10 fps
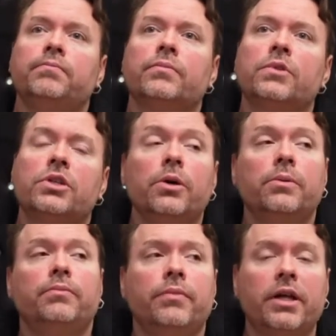
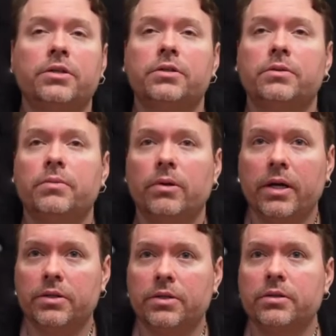So that's your
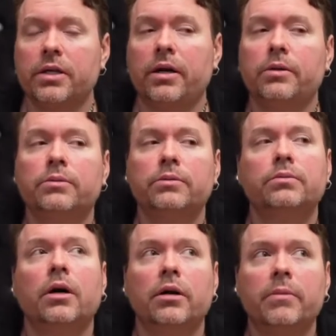answer to how
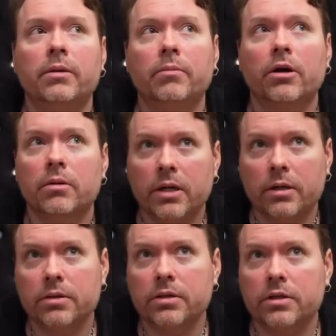automated market
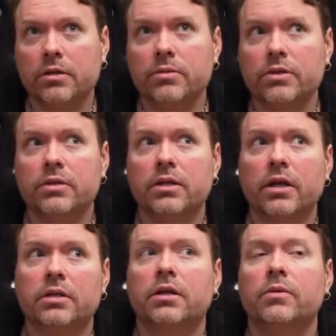maker systems using
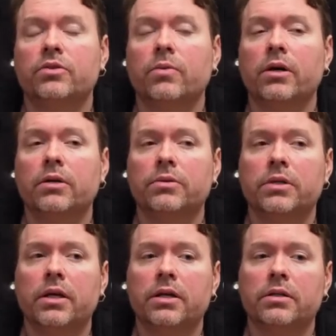X times Y equals
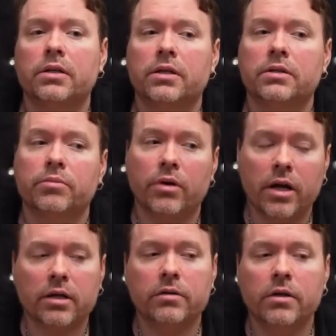K's constant
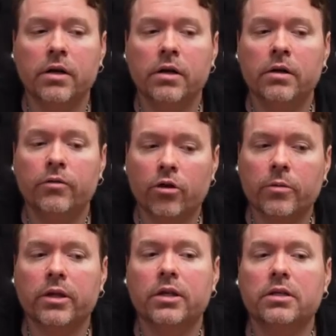product
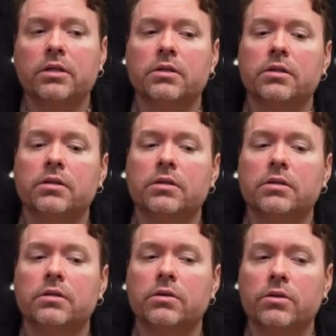formula, such
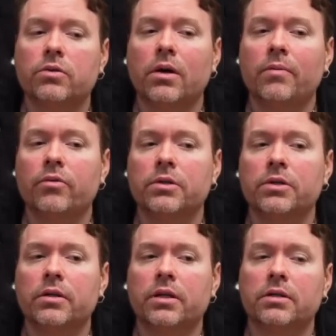as Uniswap, for which
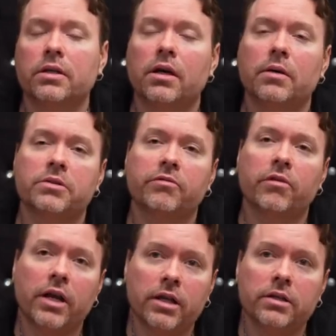ETHEX.com is a
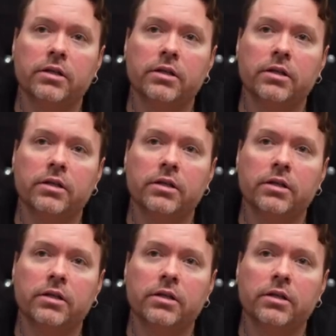front end.